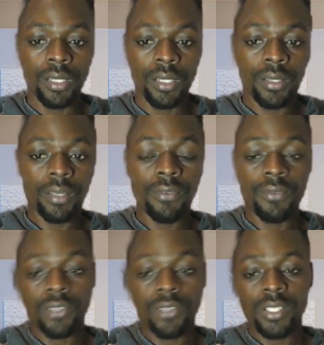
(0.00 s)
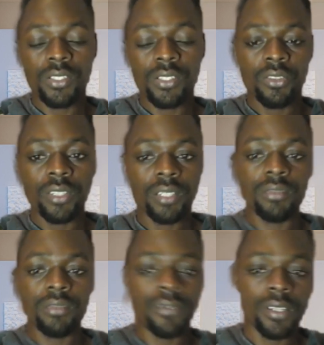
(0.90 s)
If you've not installed it,
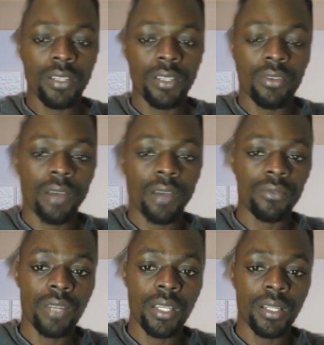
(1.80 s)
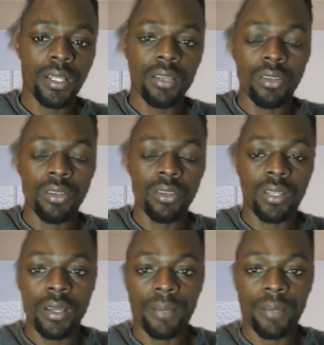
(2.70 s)
definitely you have to like click on
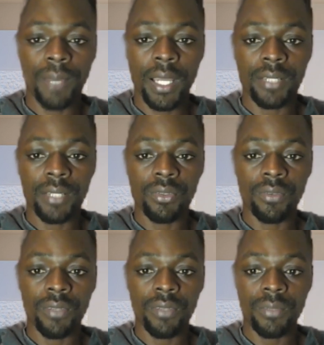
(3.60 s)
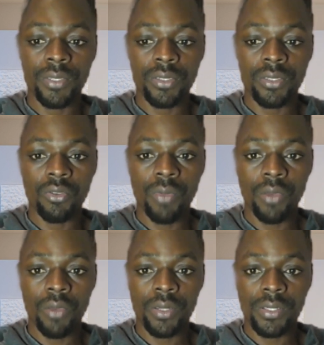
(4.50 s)
add. So let me just go back
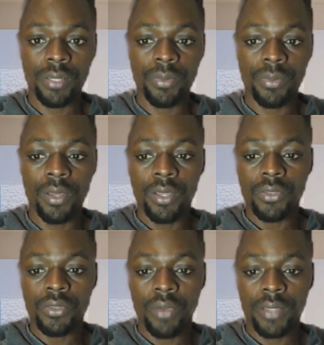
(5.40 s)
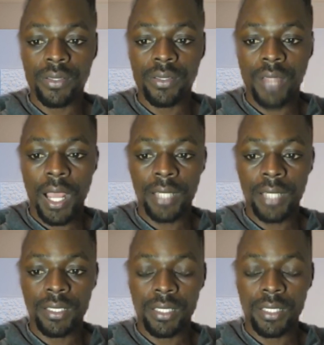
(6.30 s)
one step. So I just add
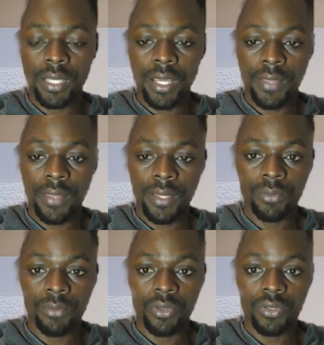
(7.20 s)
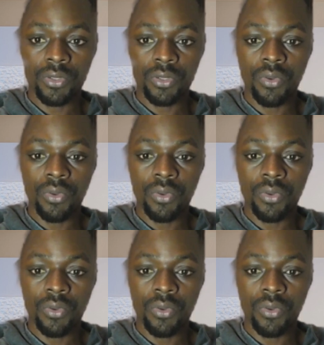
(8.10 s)
here, and then I'm going to